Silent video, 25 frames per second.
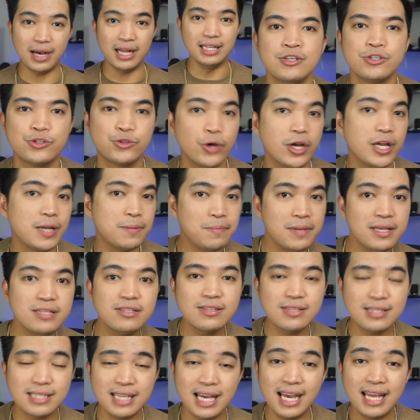So it means to
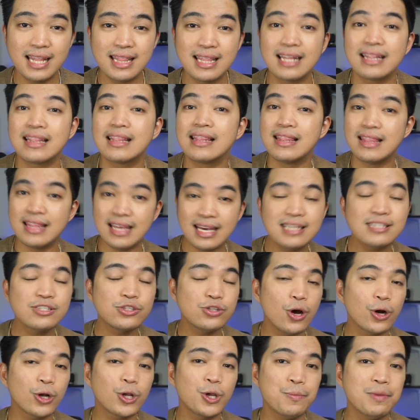say that this
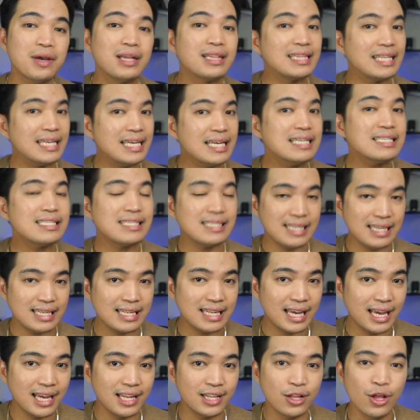document is
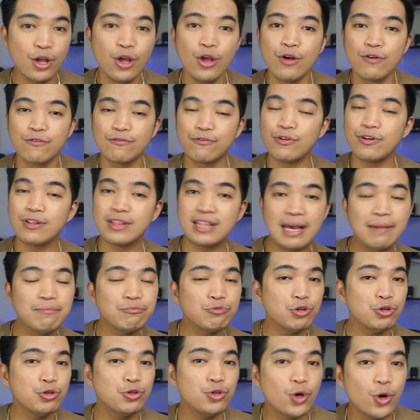needed for them to
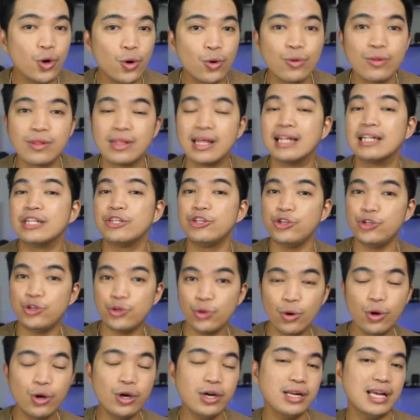know that
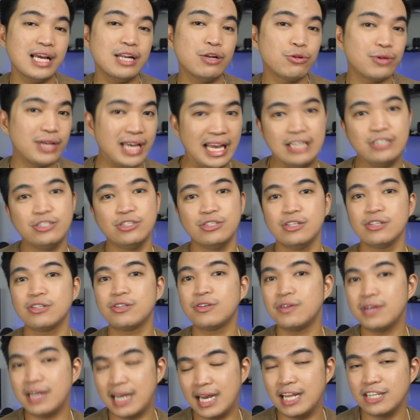your educational
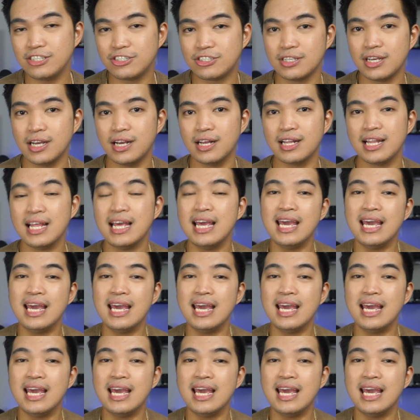credential